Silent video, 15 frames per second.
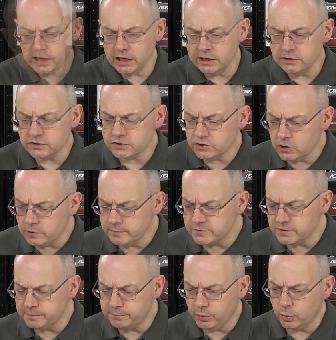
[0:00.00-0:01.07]
In
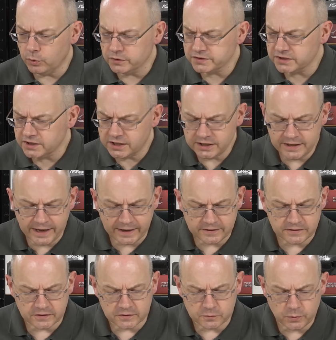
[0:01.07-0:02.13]
terms of ports and
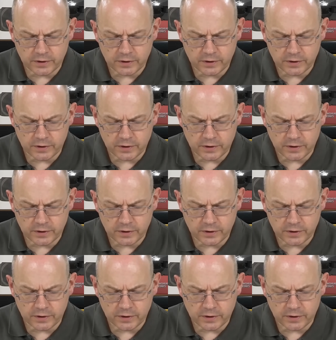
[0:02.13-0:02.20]
connectors,